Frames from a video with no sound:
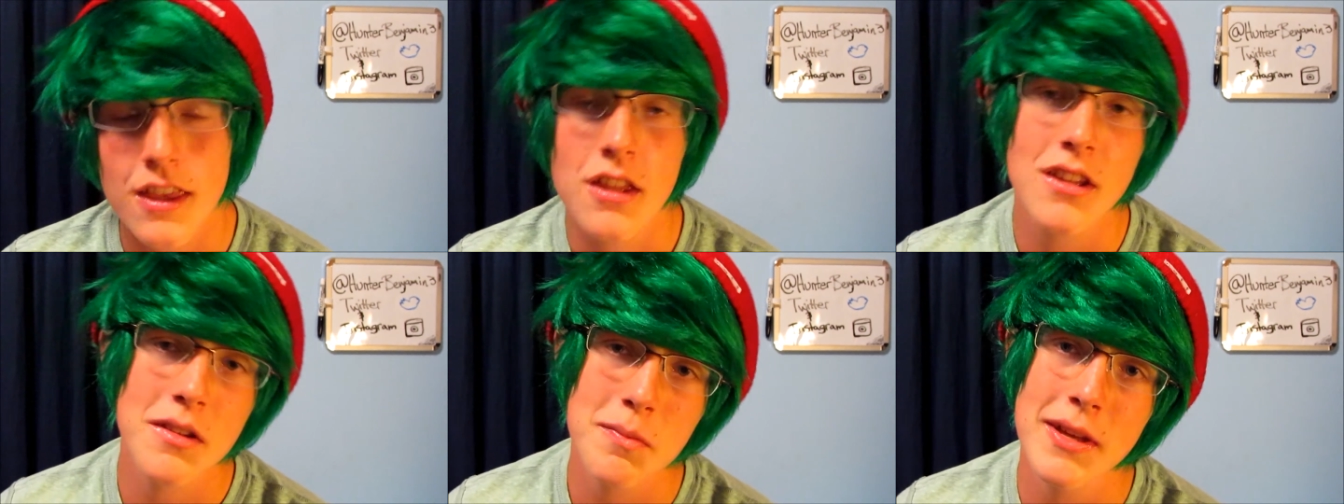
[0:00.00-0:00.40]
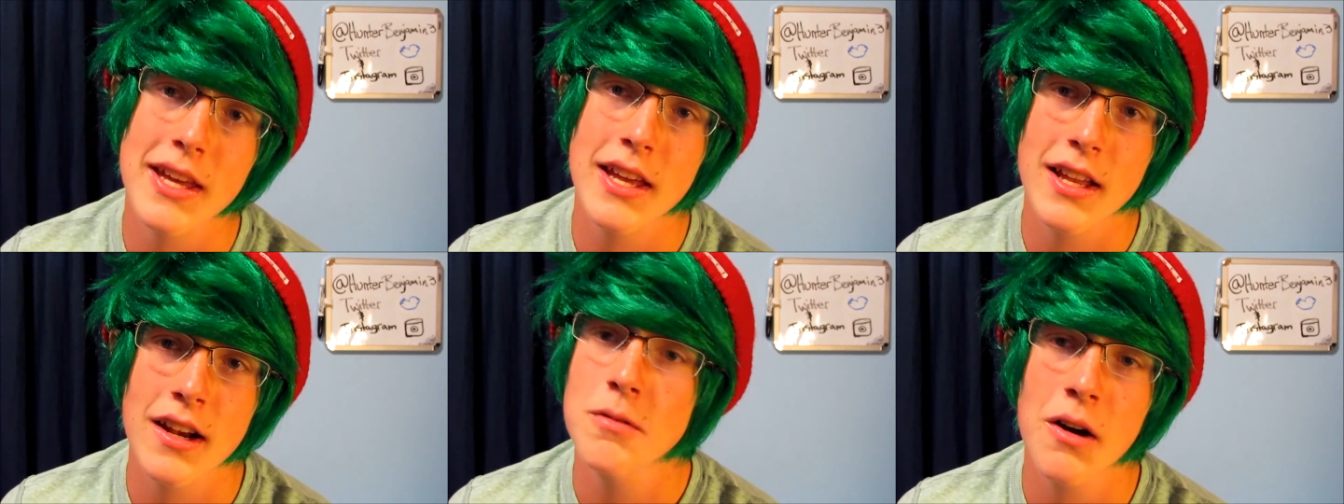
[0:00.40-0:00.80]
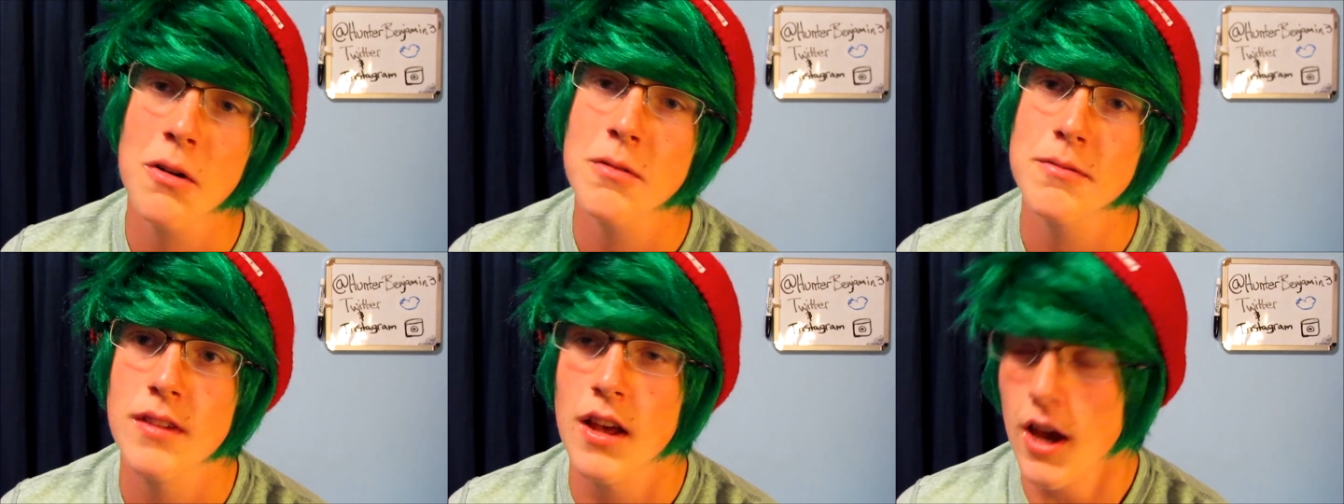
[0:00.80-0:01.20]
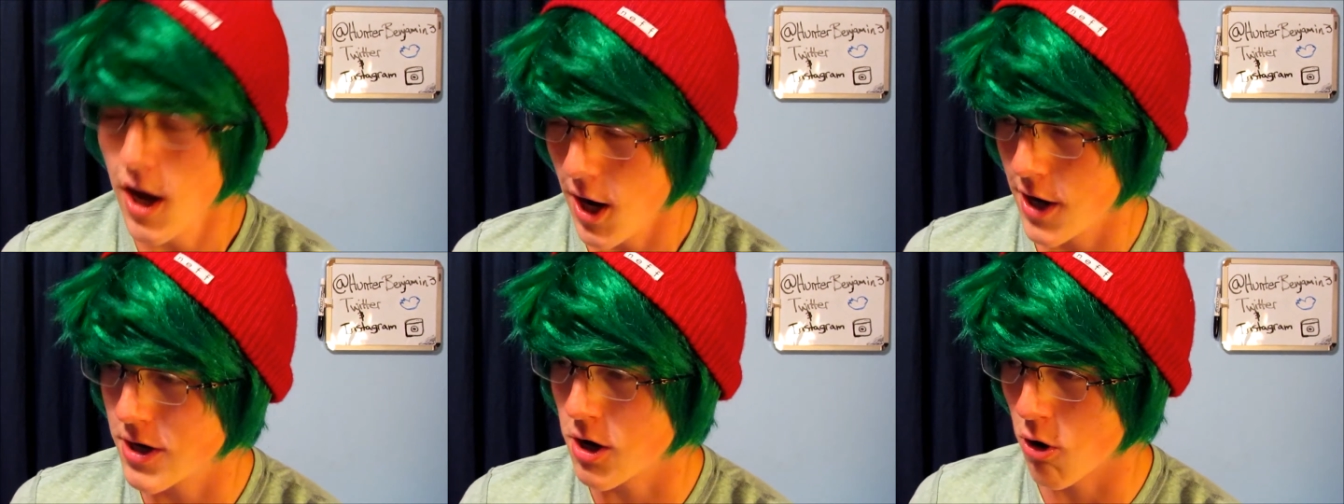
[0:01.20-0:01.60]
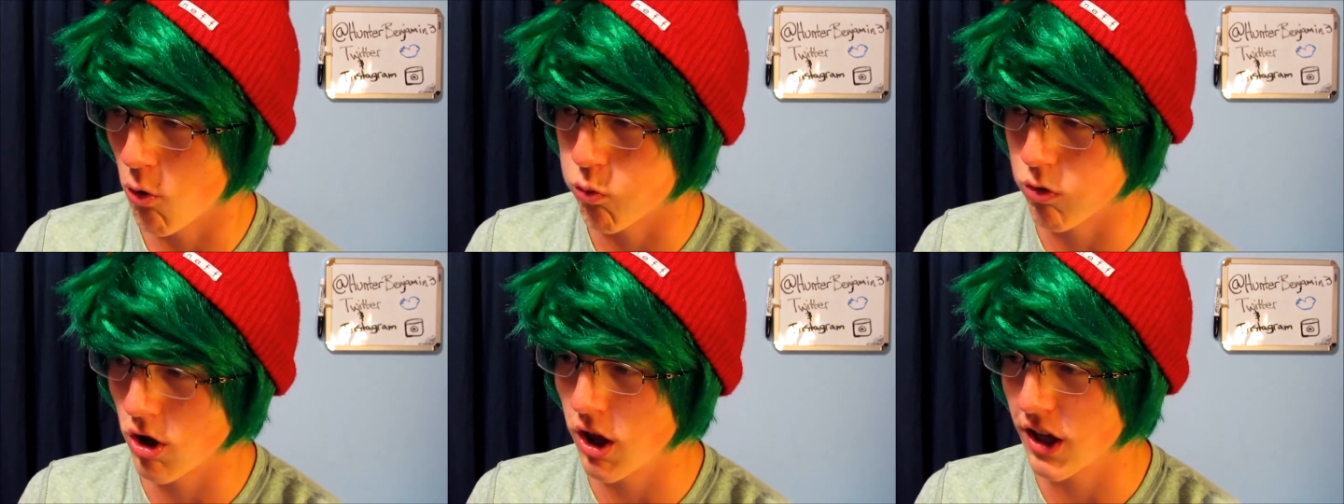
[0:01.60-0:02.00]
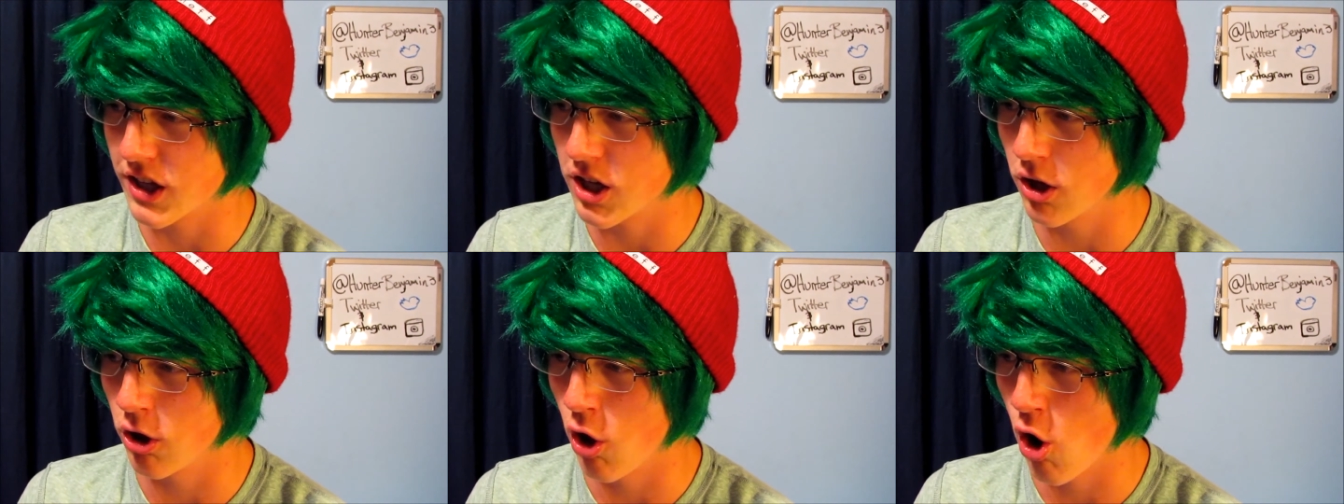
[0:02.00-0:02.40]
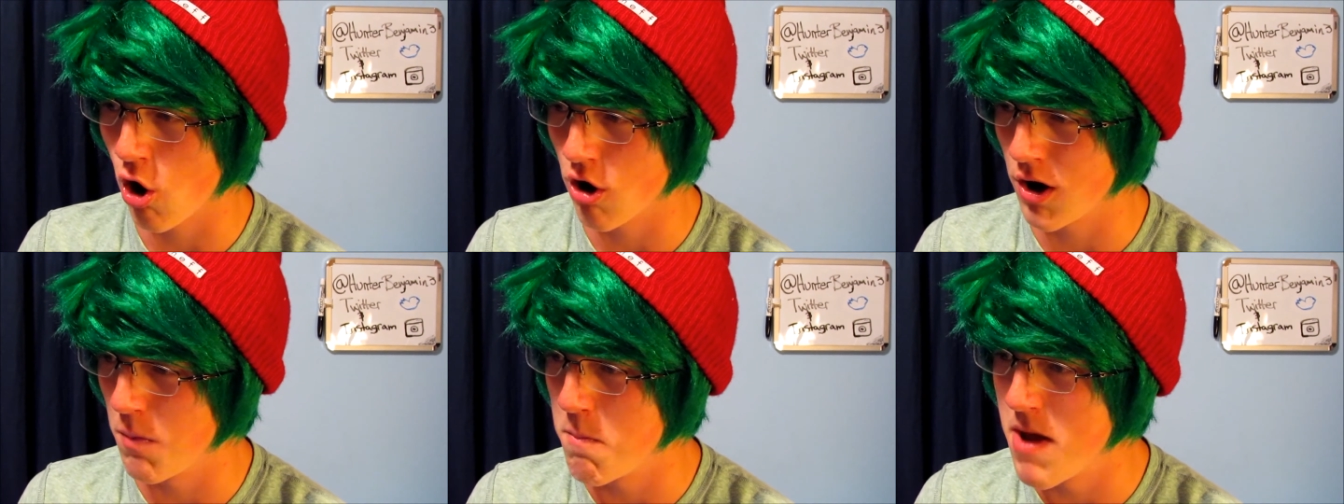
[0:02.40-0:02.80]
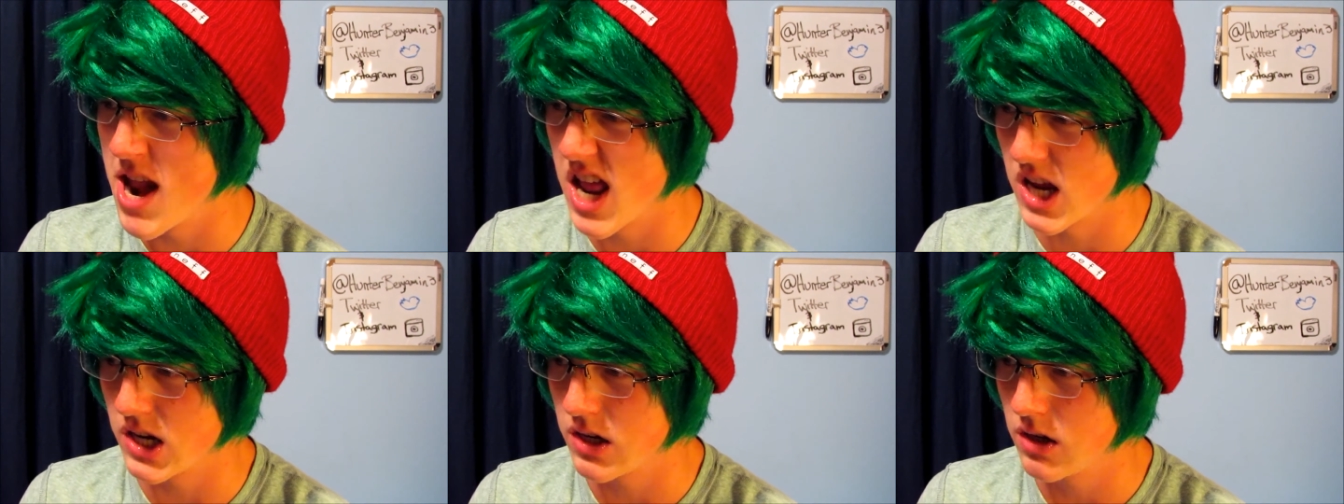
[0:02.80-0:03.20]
kills me, you know. And it'll really kill her in a minute.